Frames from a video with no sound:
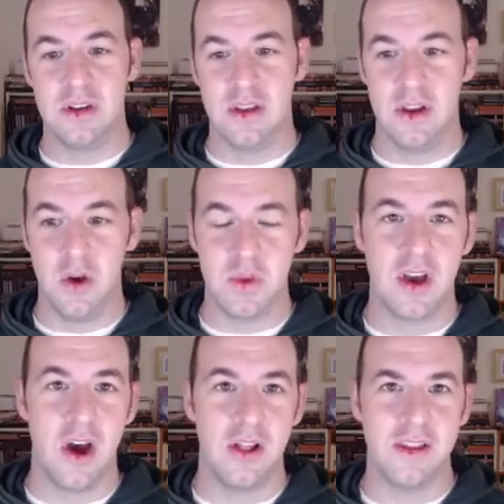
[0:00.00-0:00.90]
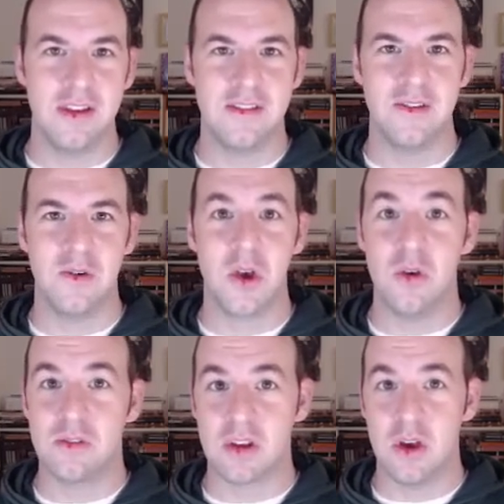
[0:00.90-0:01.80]
you know, we call into
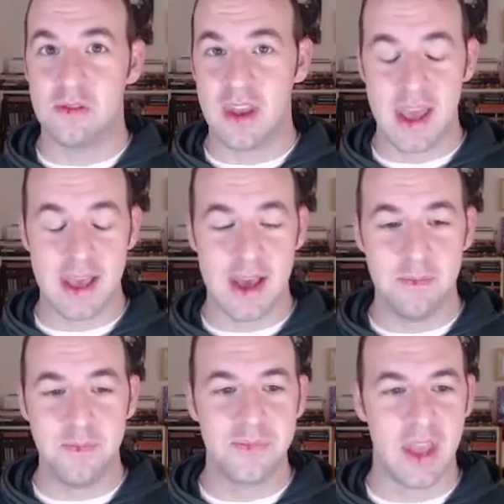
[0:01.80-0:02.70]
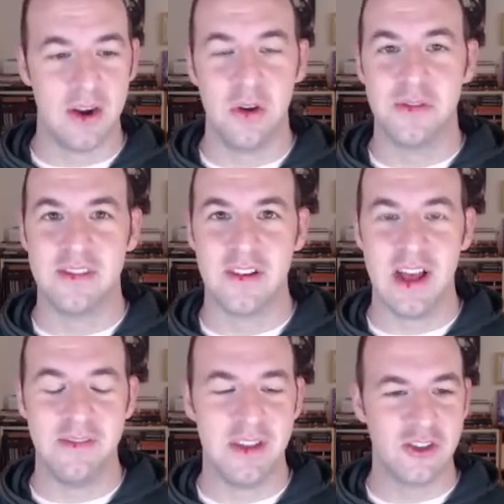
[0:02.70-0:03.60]
Coast to Coast AM. I don't know if they still
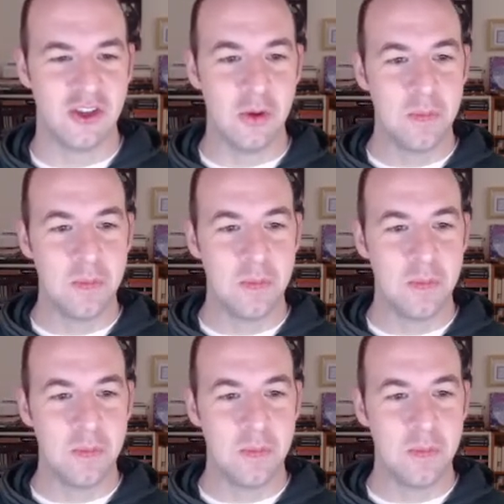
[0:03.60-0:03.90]
have that show.